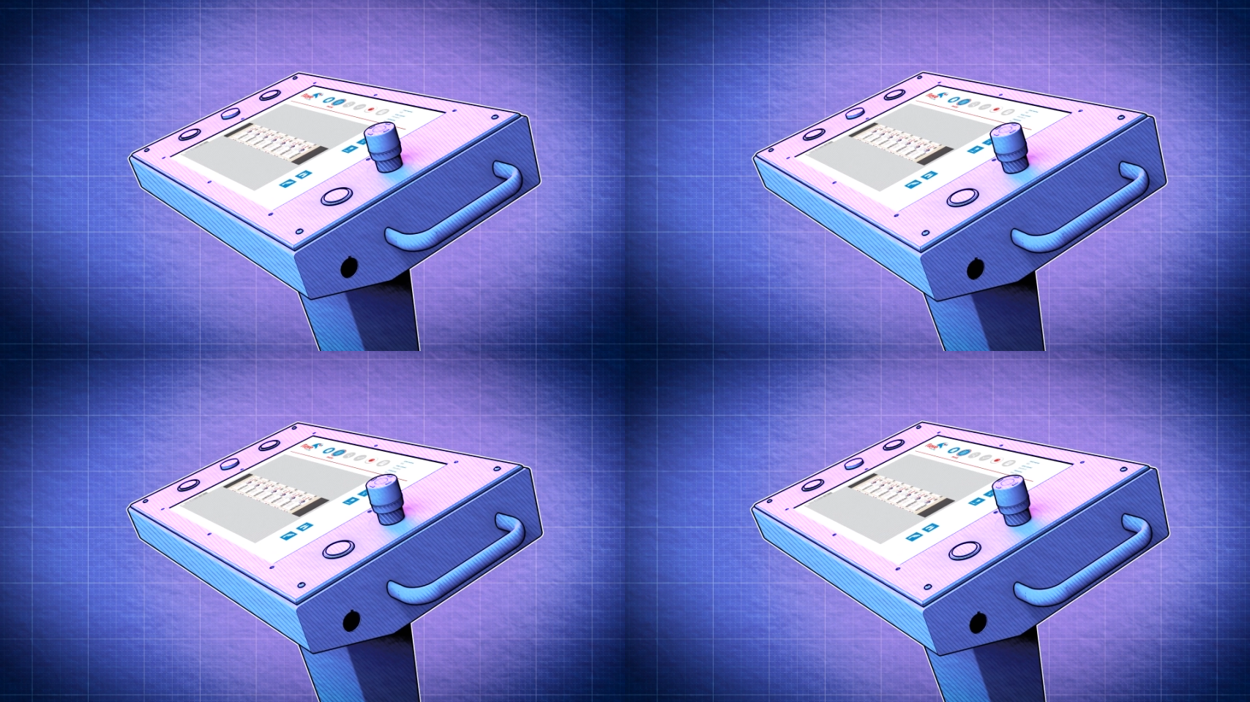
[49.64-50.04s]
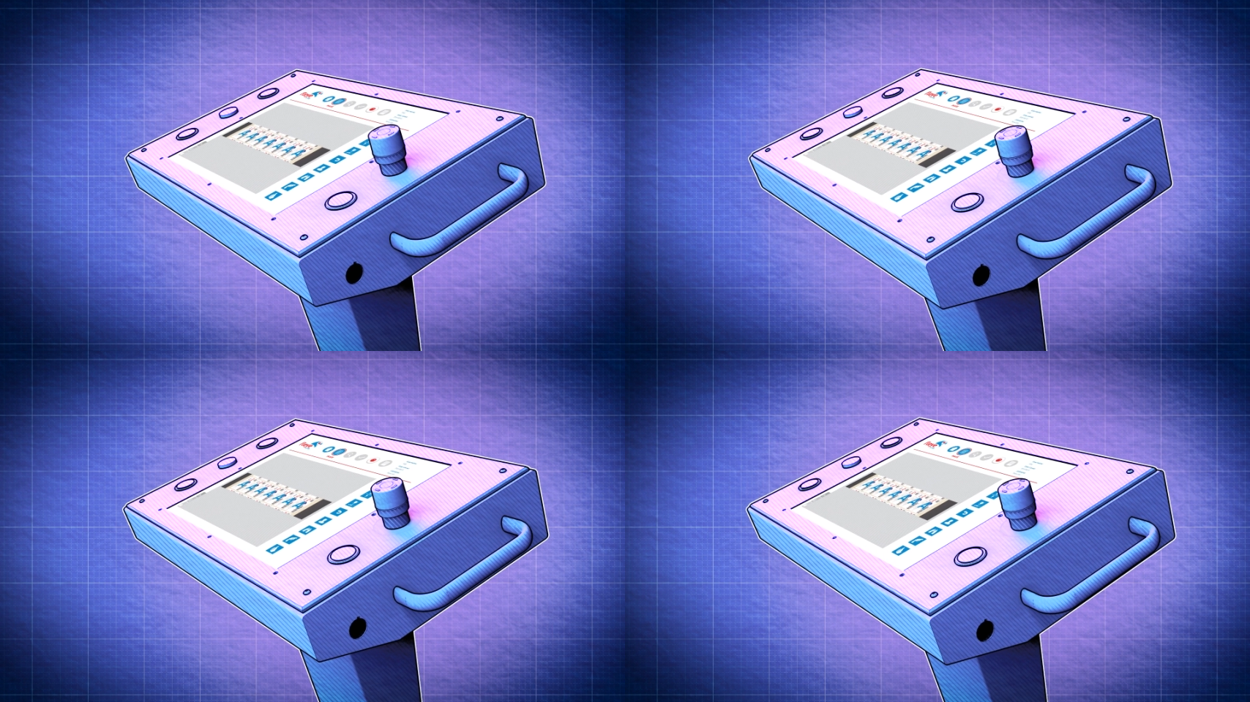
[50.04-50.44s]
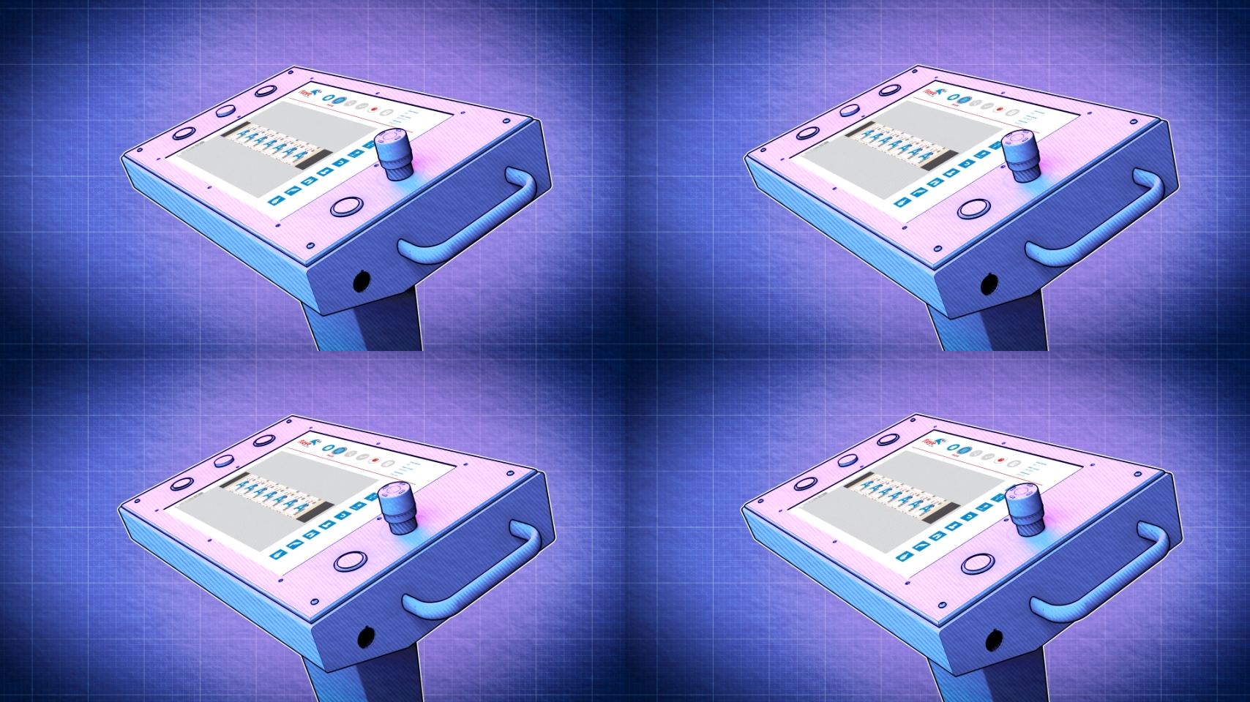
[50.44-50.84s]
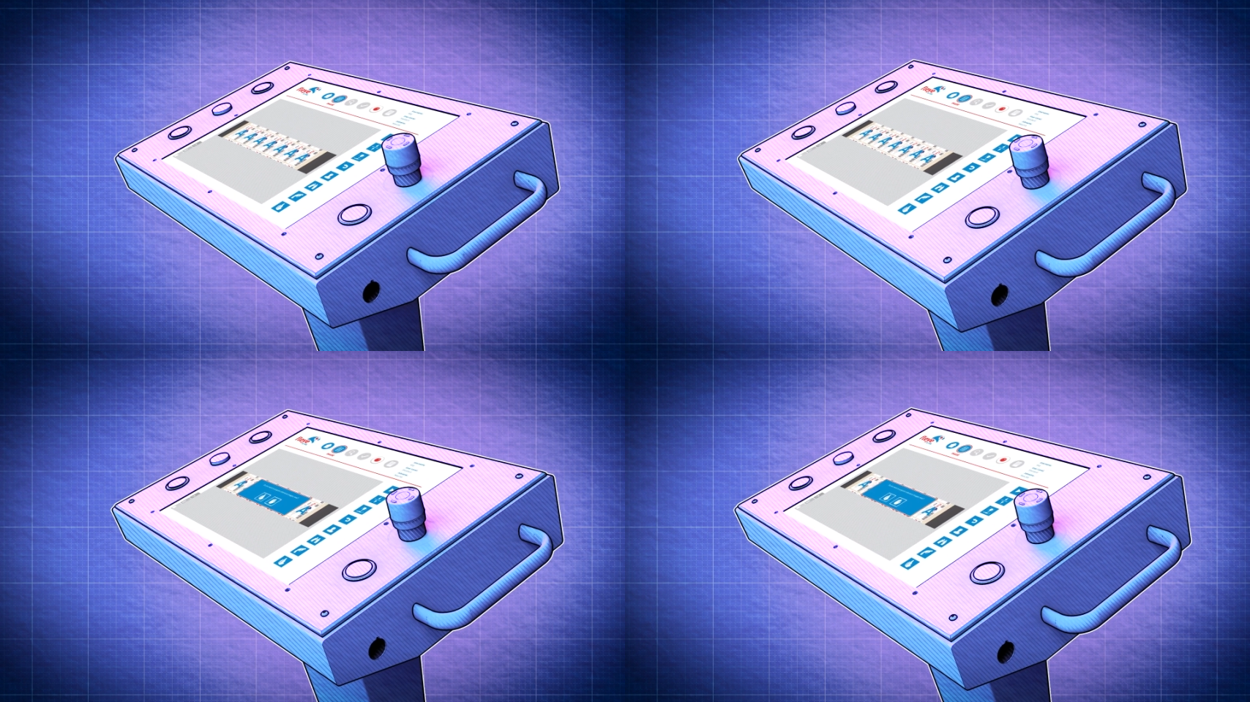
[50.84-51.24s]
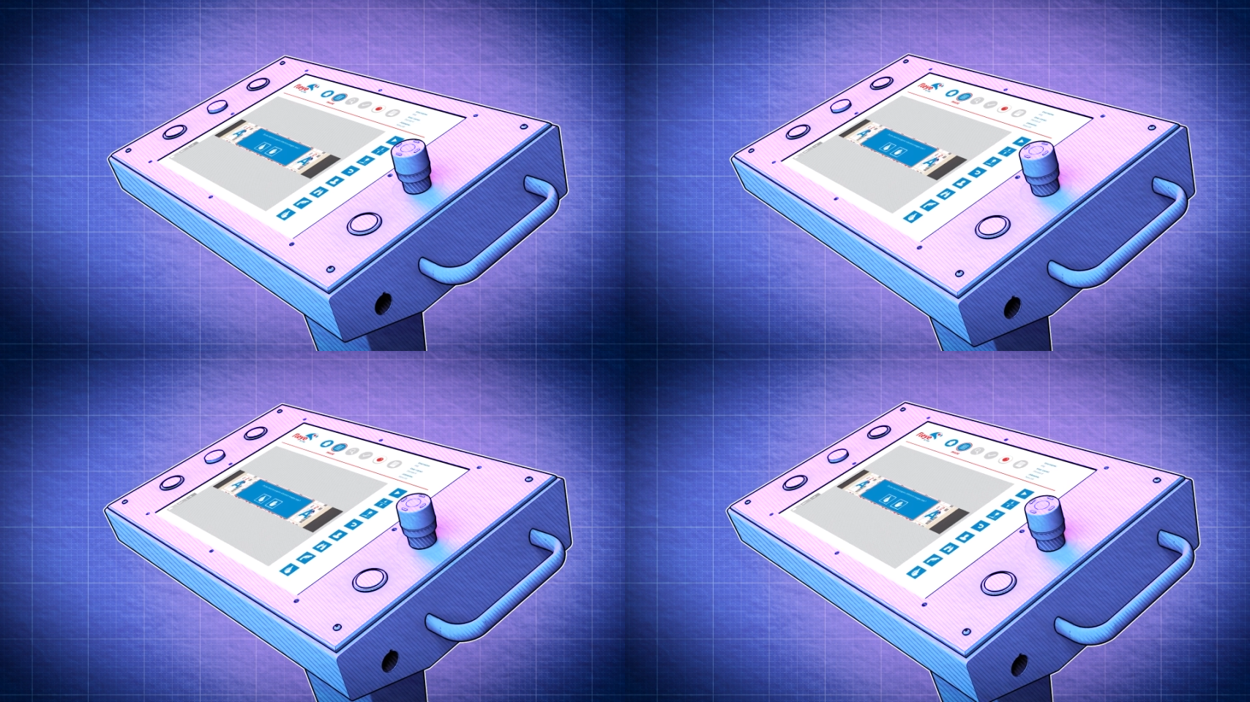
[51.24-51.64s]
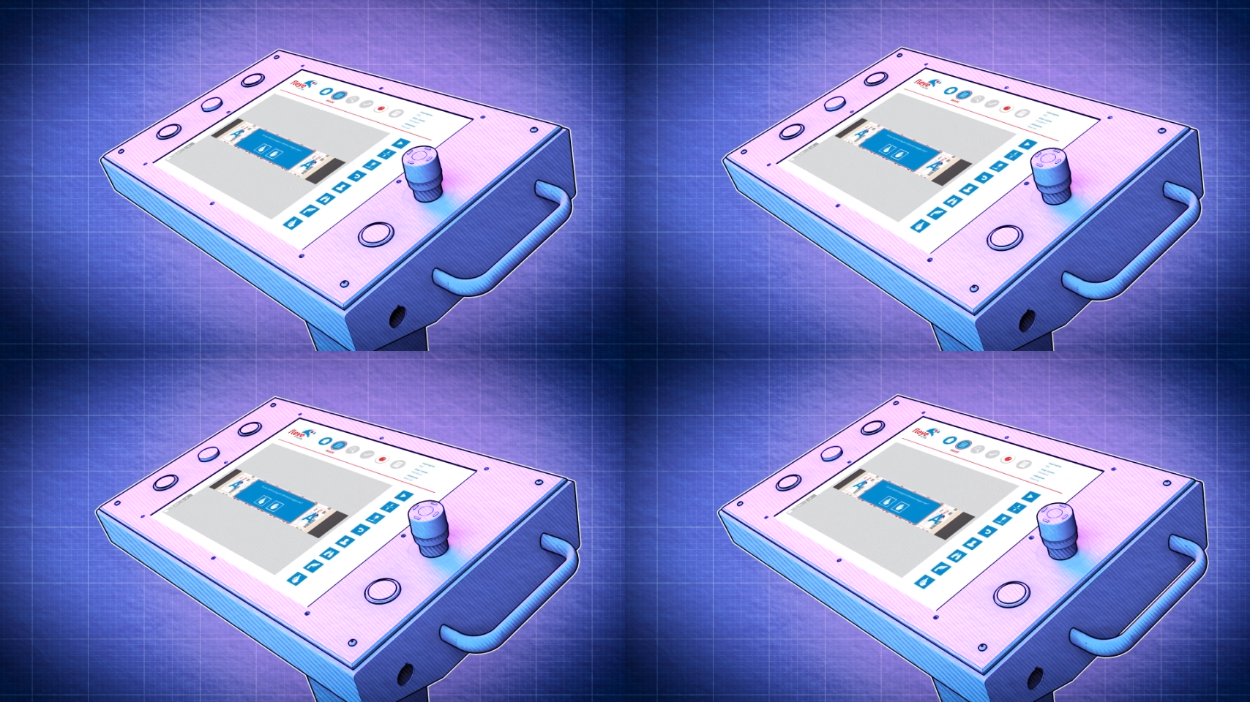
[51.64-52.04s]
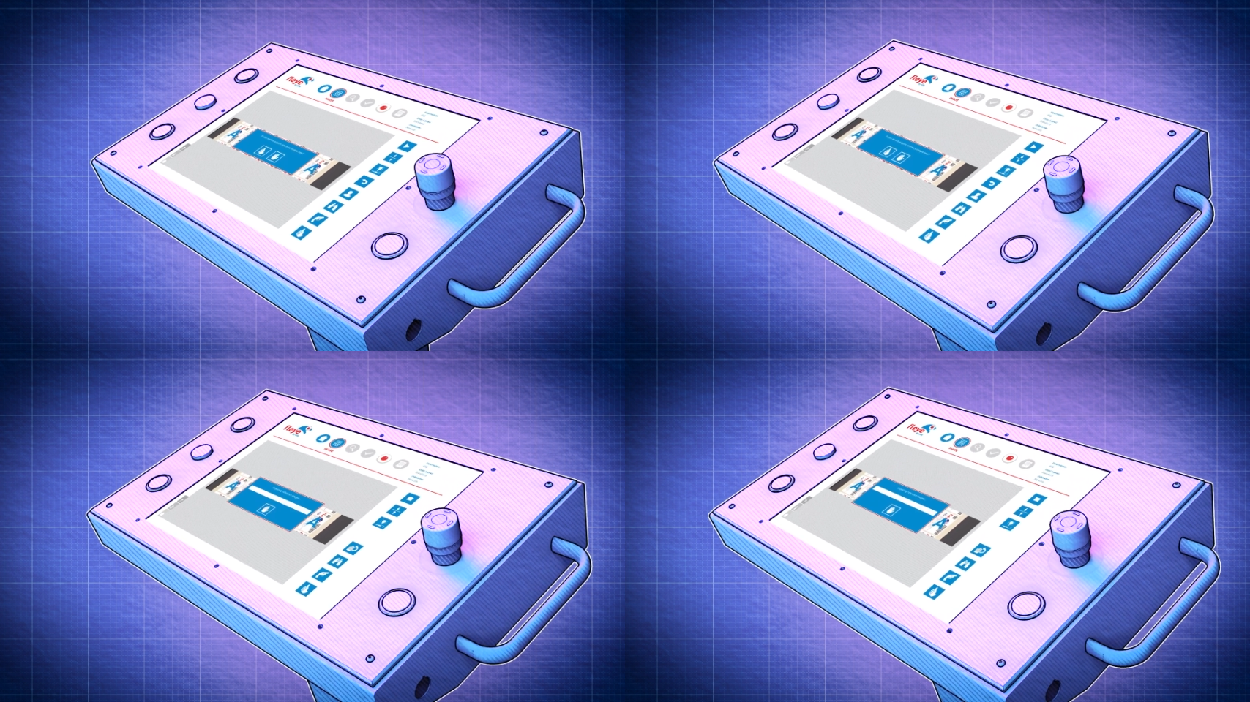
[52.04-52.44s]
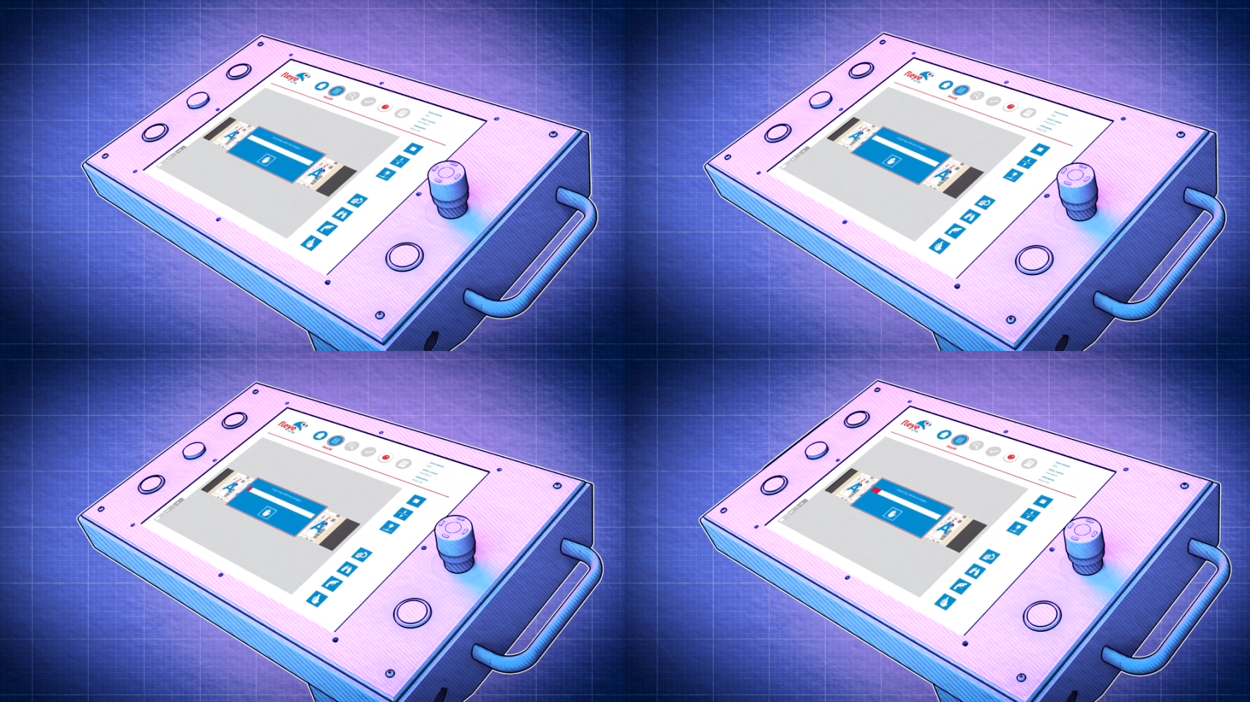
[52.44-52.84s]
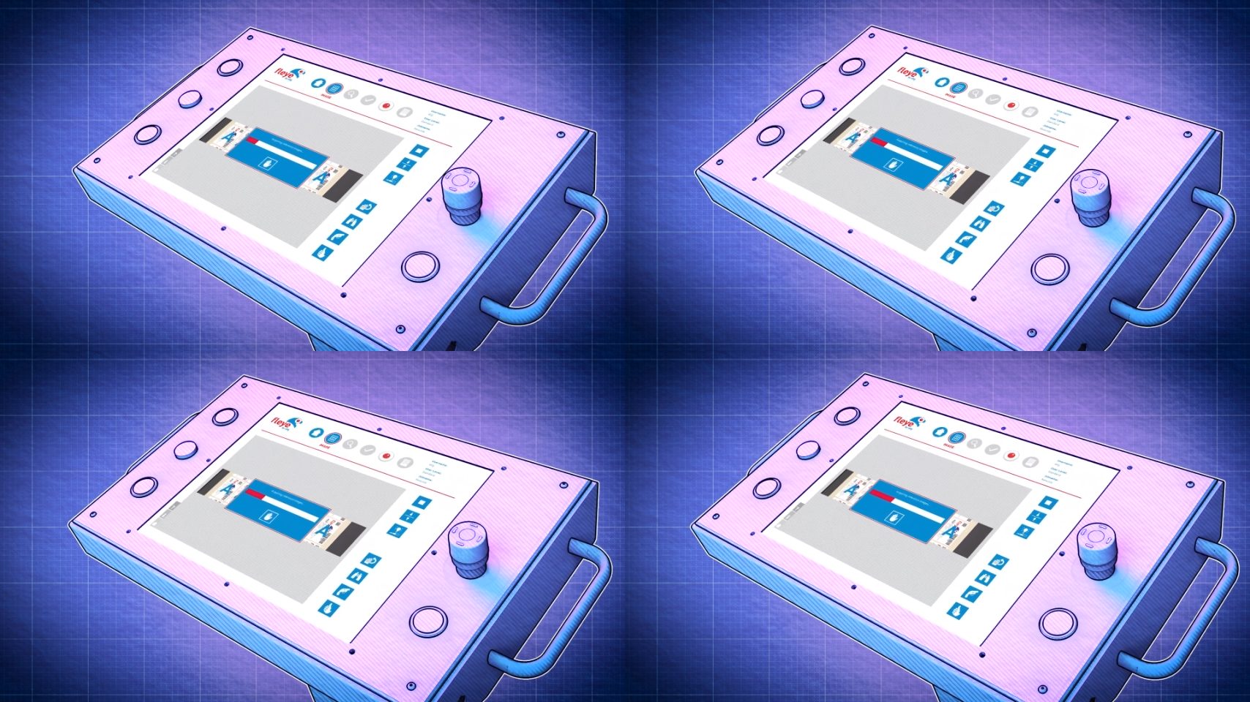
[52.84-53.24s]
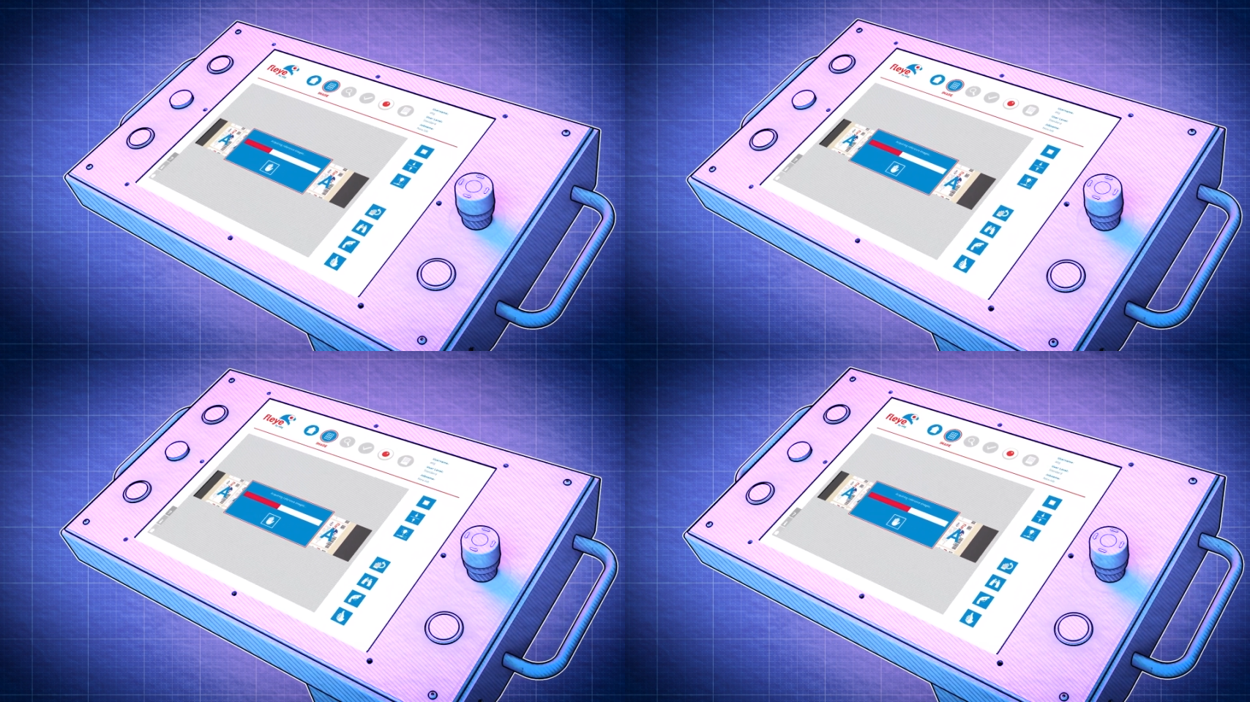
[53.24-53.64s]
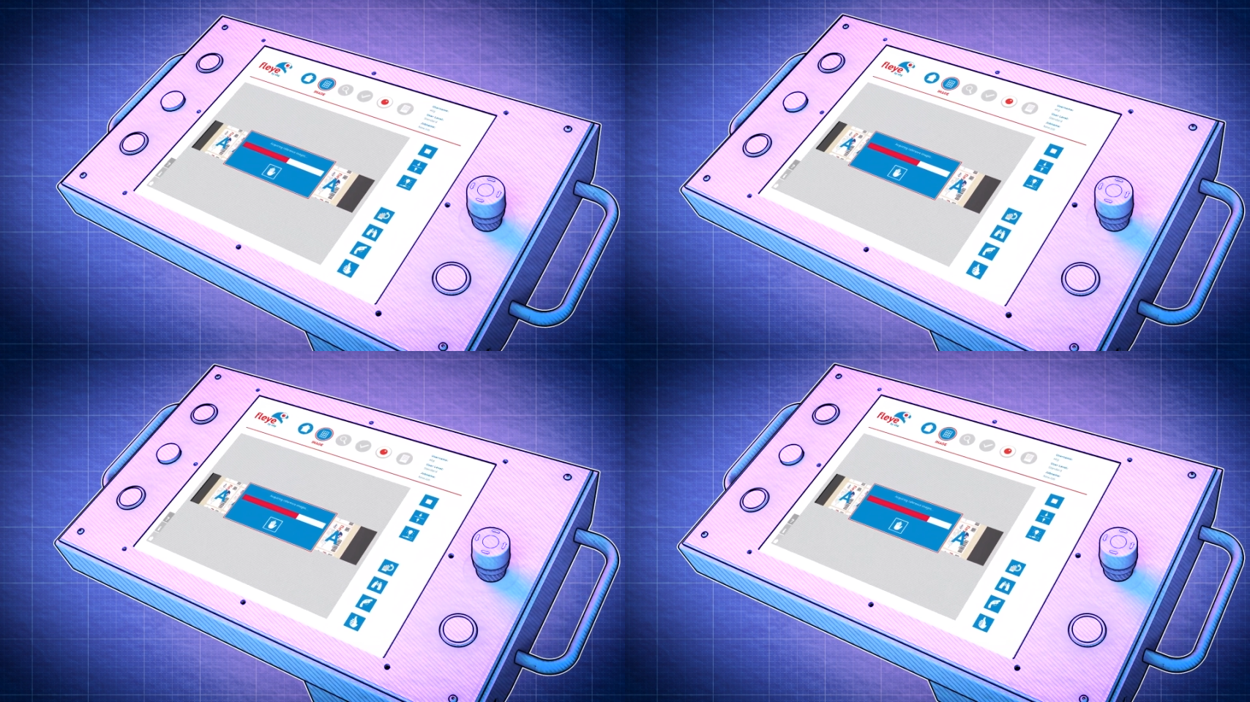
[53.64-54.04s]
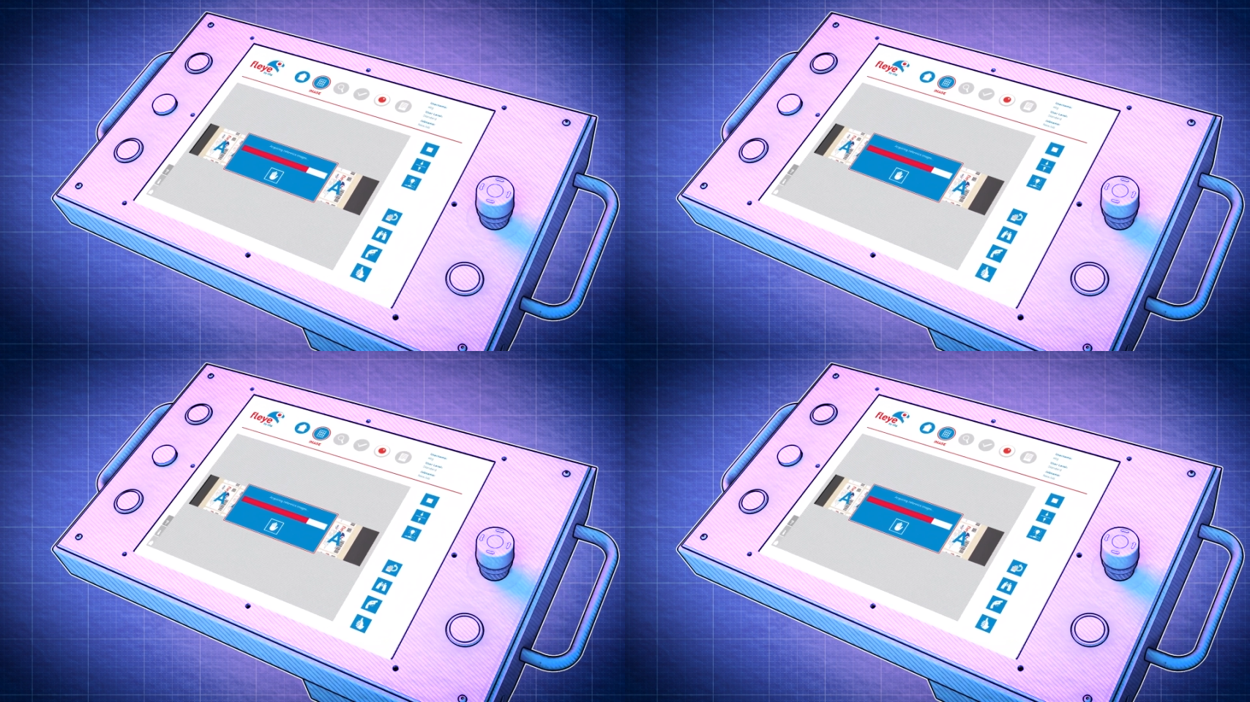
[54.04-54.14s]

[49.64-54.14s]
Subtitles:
(no speaker visible)